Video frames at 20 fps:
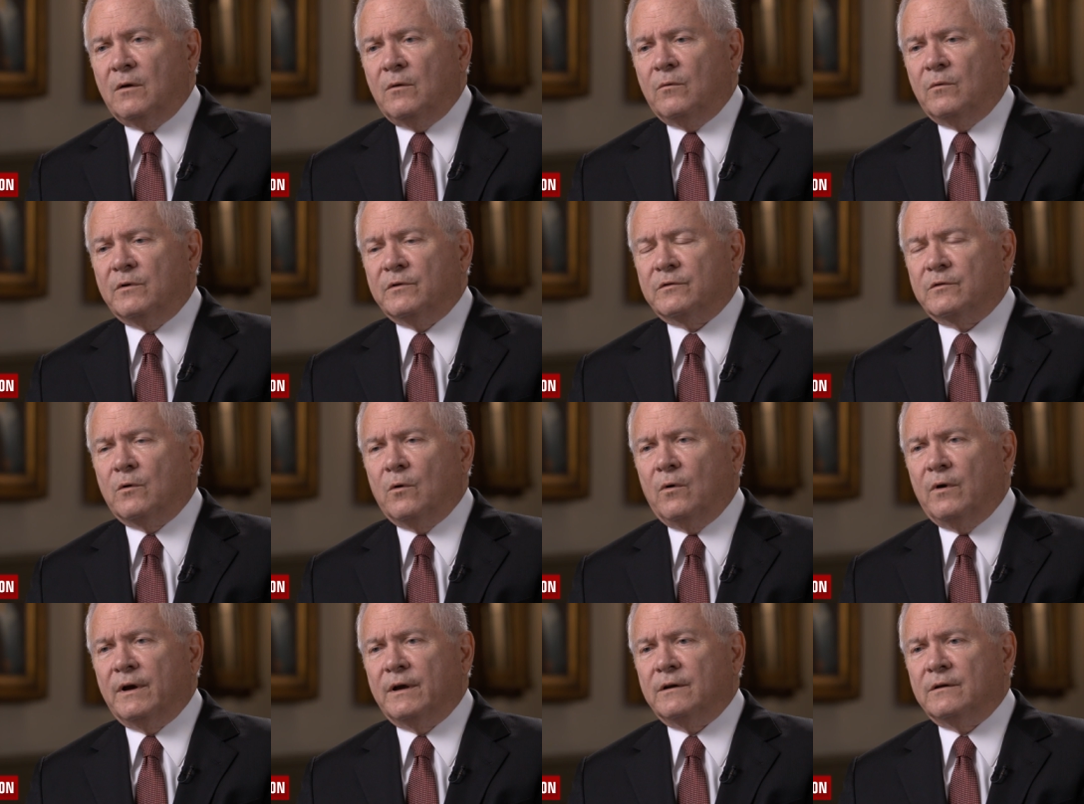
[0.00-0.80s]
was
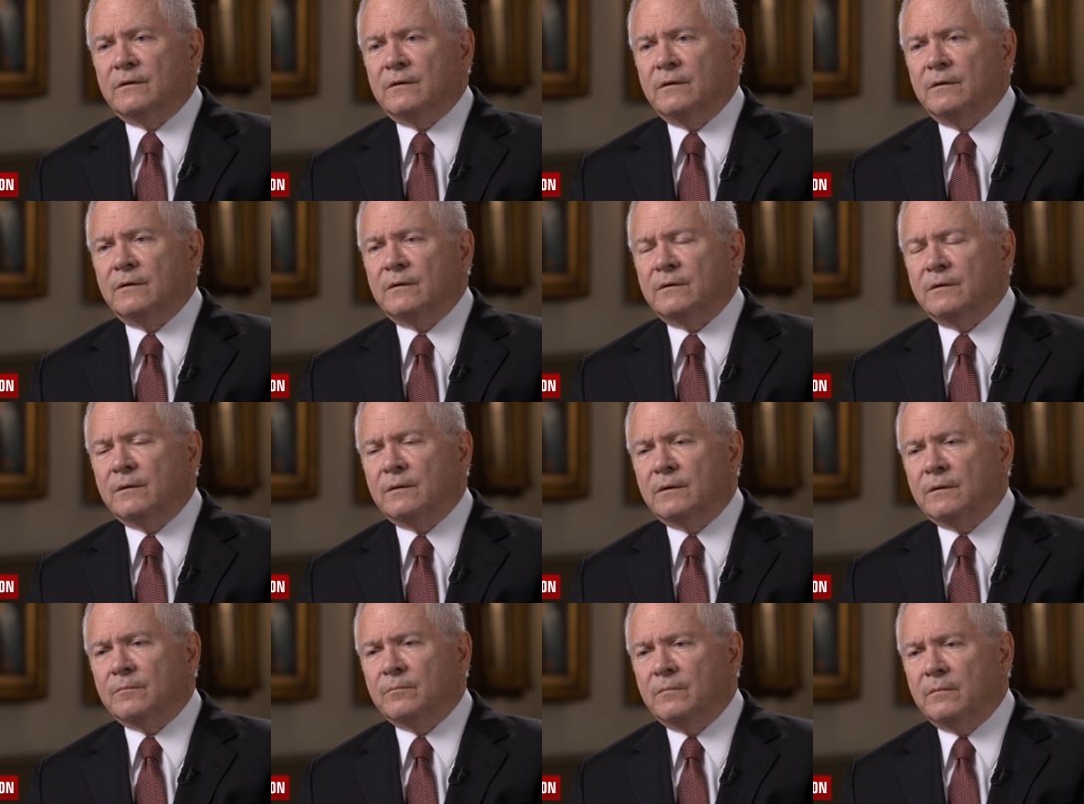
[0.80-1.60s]
going
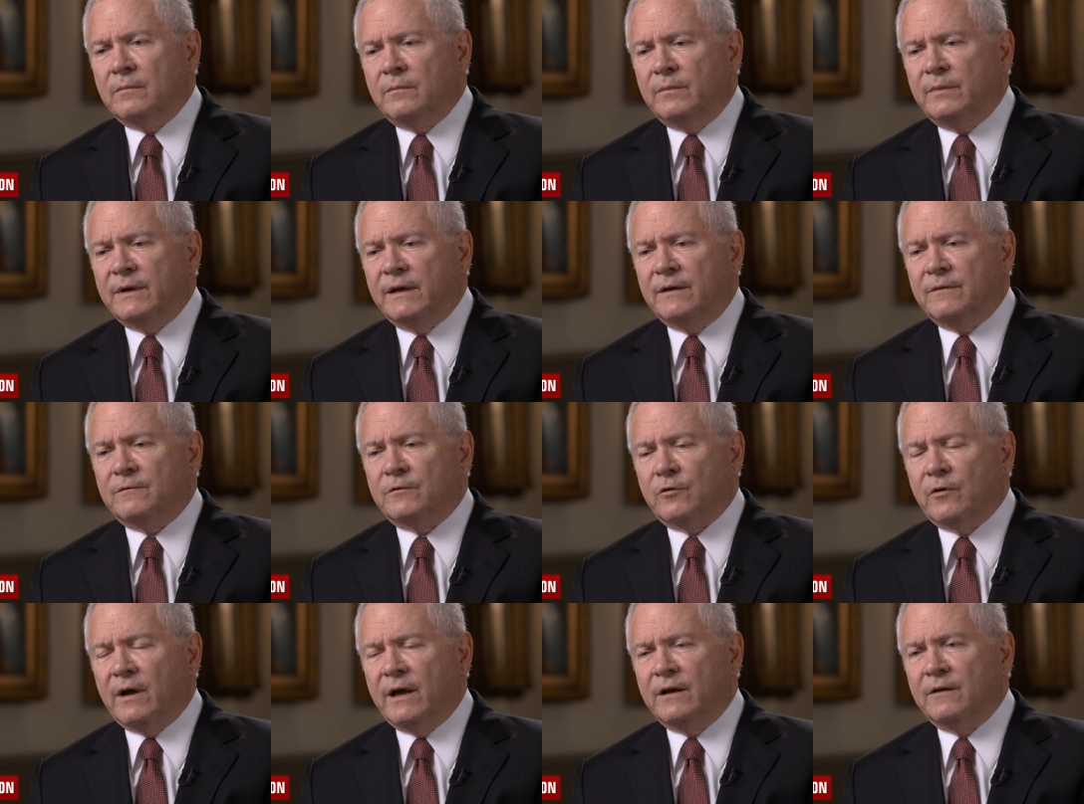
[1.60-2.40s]
to be
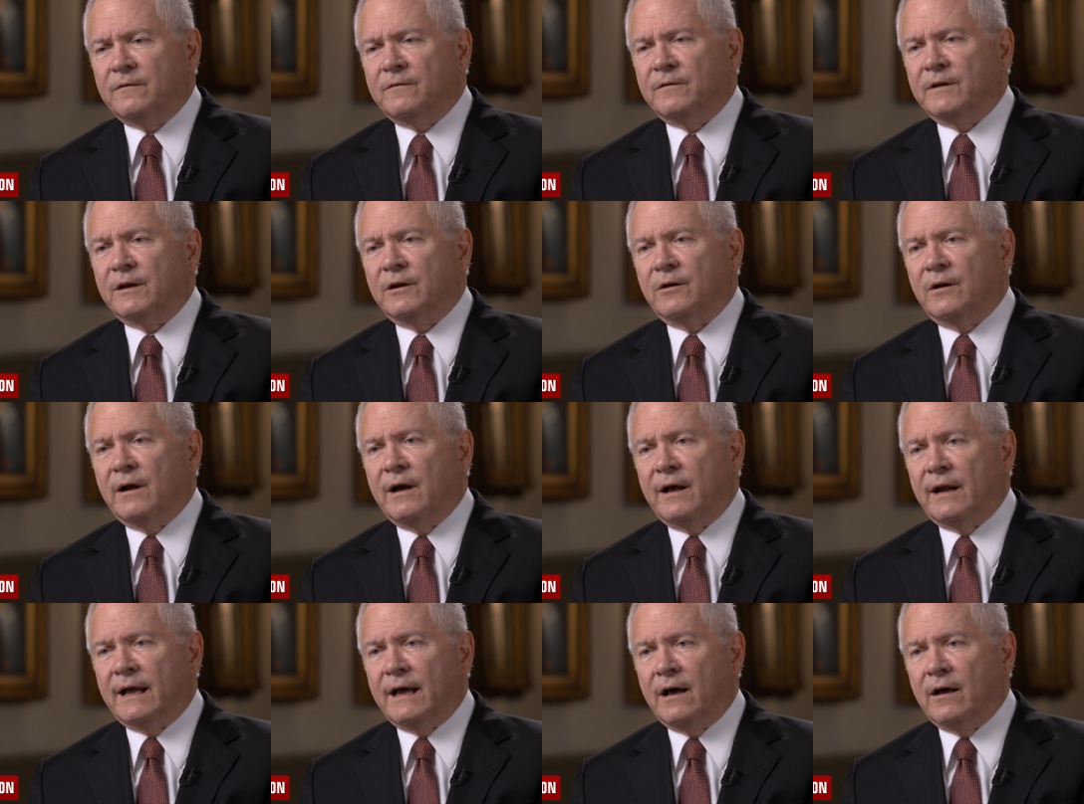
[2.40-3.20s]
trying to figure
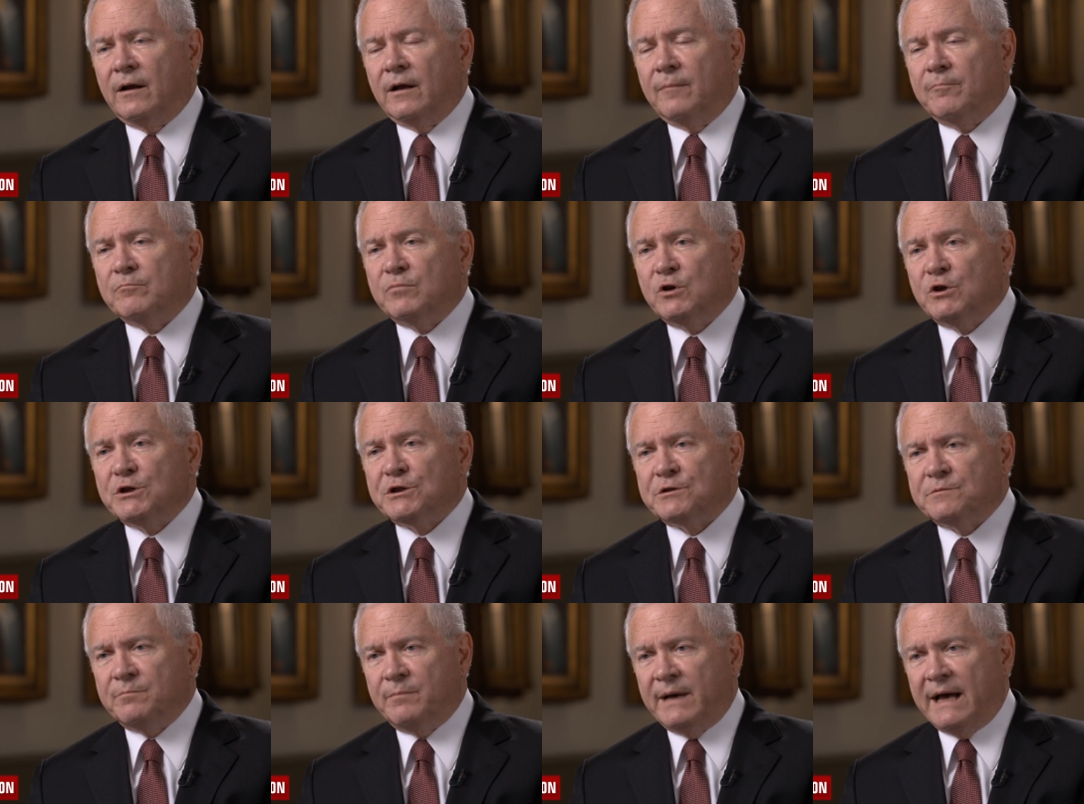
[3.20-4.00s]
out how to
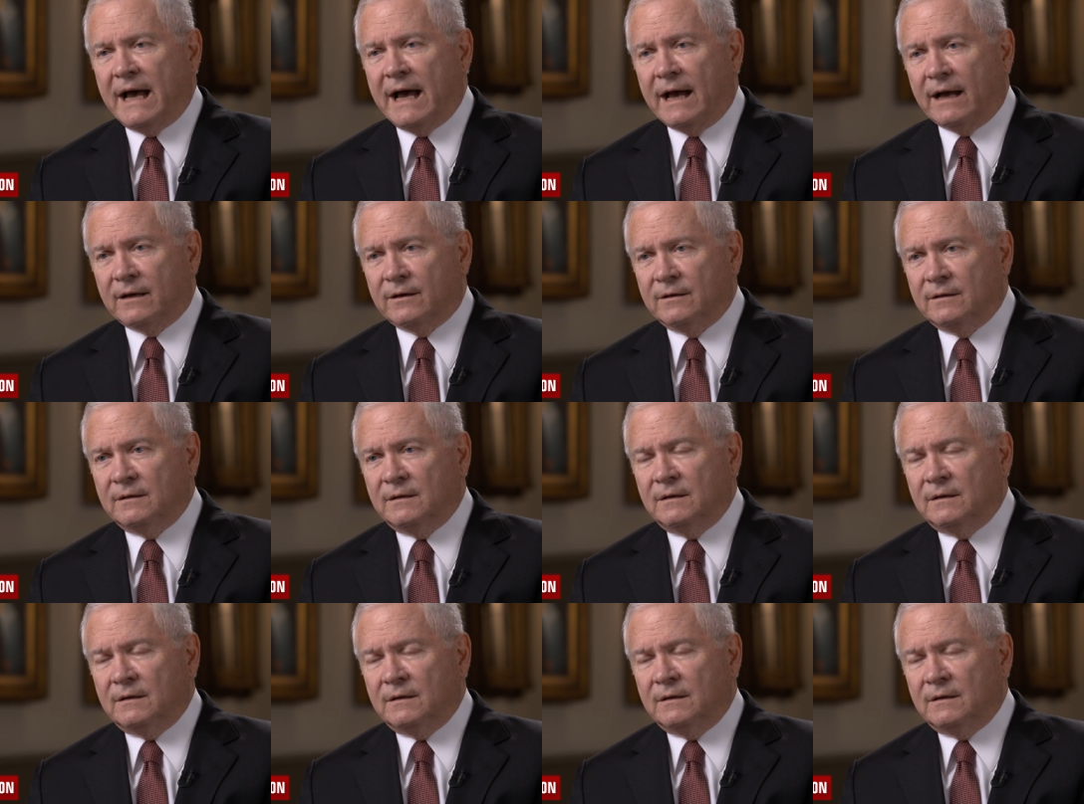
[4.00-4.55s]
push back